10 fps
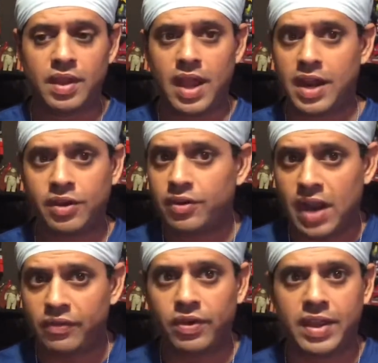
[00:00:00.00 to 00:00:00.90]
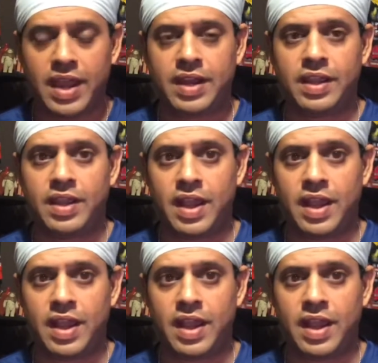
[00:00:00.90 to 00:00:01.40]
and you're never getting